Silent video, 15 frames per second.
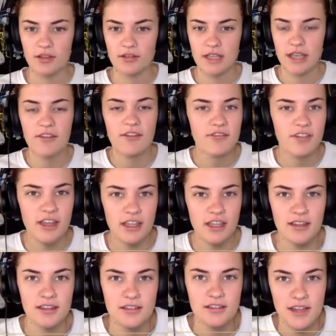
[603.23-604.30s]
Kevin
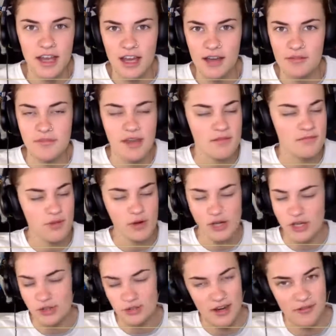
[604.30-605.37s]
Feige, I'm
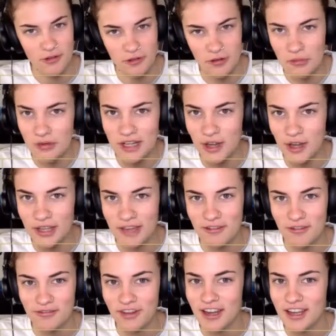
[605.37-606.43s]
pretty sure everyone would know
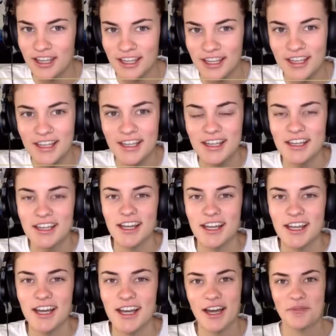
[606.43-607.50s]
Kevin Feige,
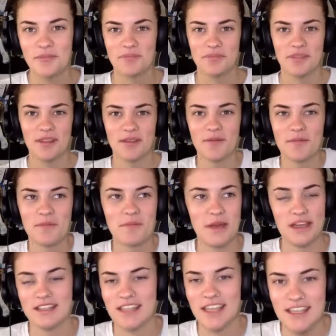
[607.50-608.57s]
but
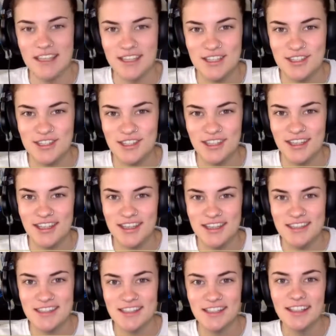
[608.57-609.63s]
he is
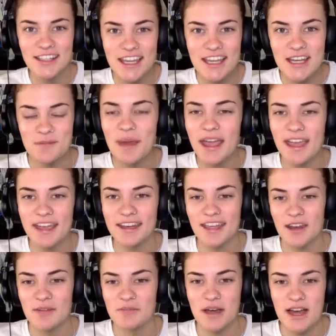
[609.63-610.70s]
the lead man
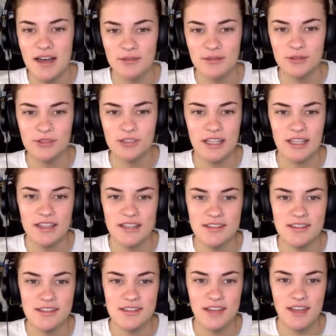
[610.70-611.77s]
at Marvel. He
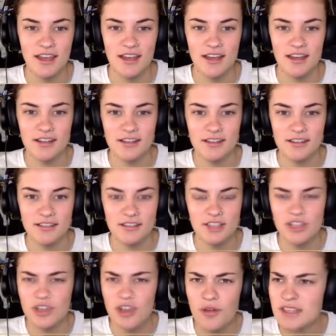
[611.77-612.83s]
is, do
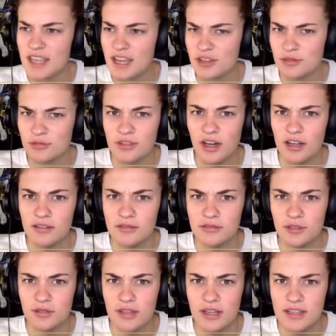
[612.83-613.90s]
you know his actual title,
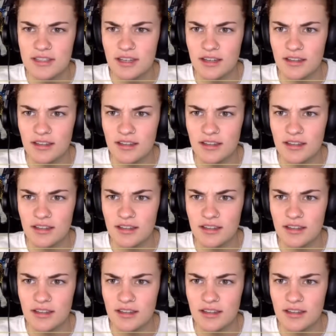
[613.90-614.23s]
Jordan? Is it